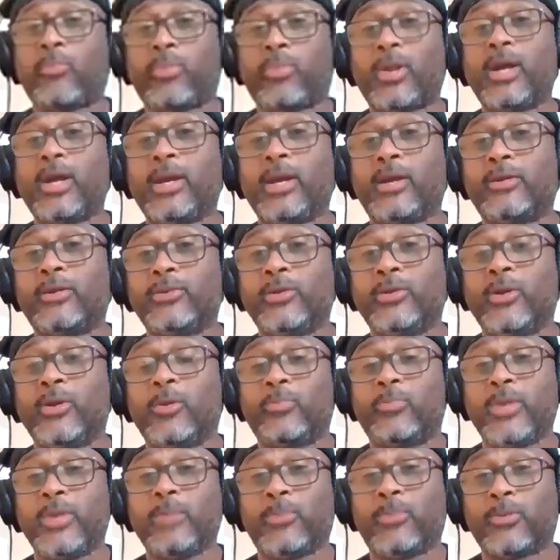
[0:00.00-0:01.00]
player,
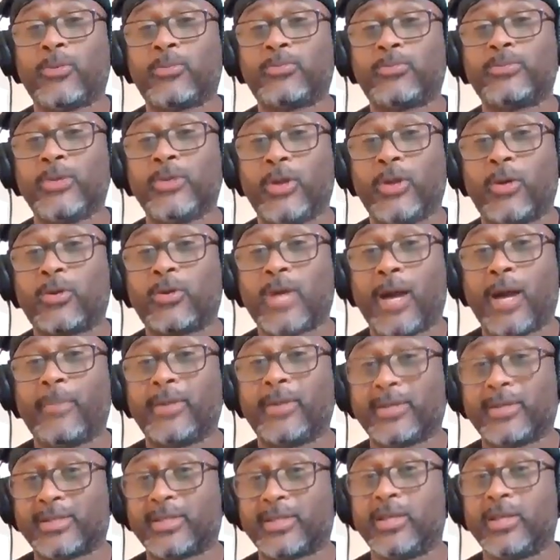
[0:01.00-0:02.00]
people, coming
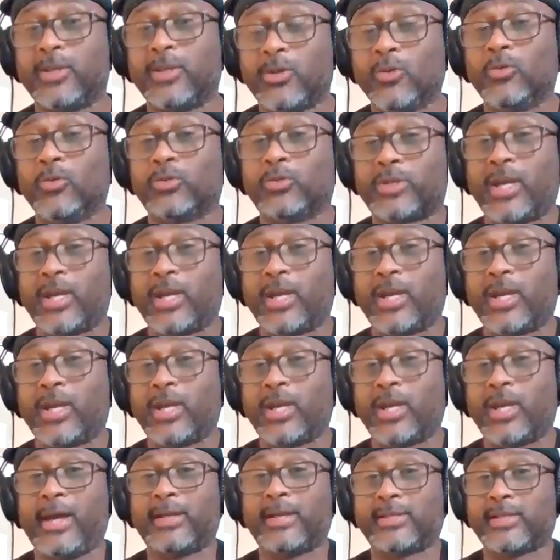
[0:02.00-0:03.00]
to see you take
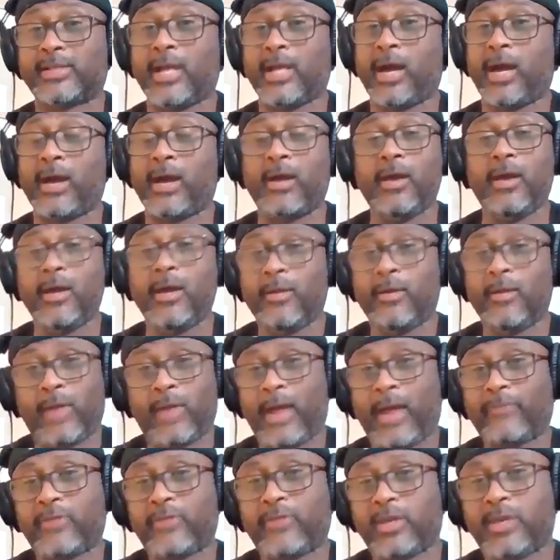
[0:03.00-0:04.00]
that last shot.
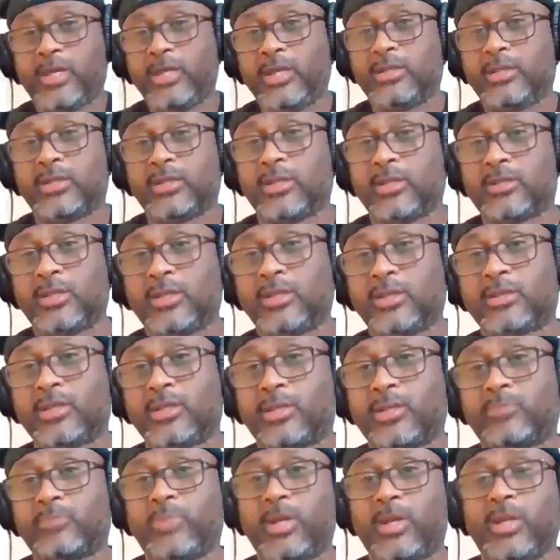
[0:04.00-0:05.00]
But I think it's
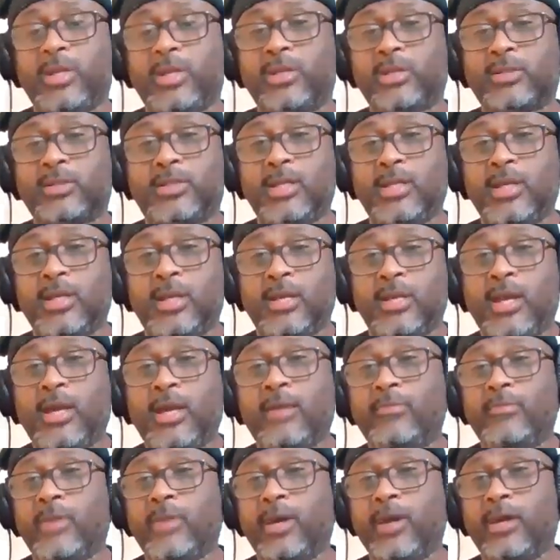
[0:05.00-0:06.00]
just been in his
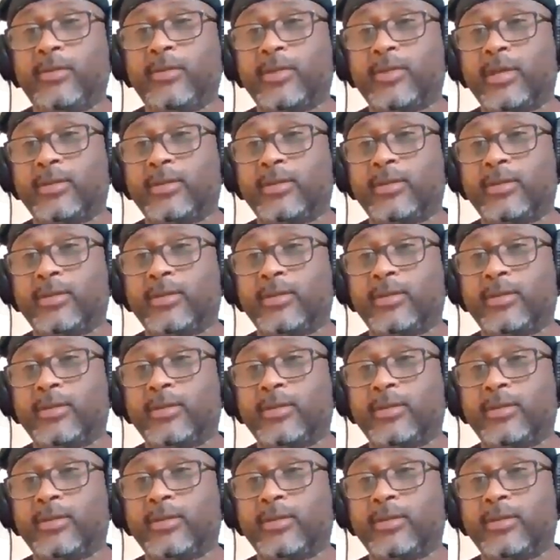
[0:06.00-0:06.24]
DNA, man.